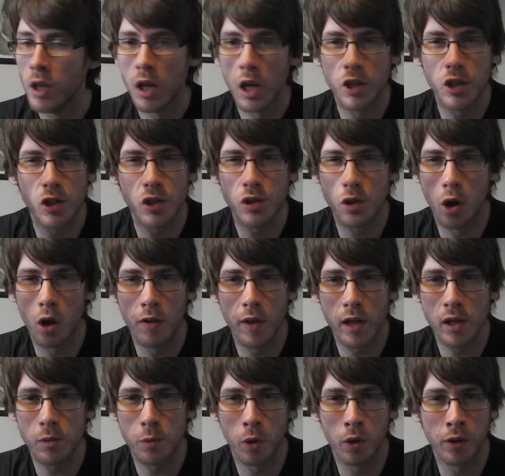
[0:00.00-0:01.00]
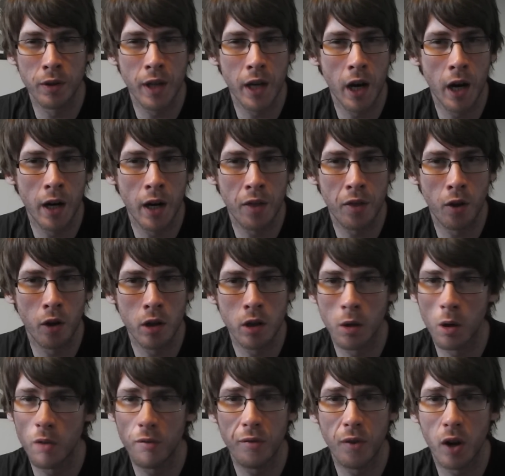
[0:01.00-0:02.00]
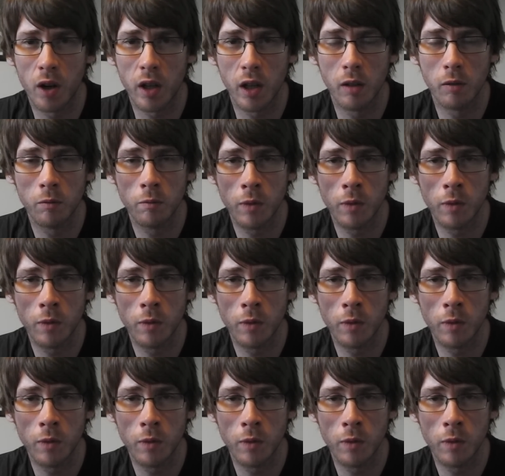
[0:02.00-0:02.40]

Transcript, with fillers: I just saw this one there and I thought, you know what, fuck it.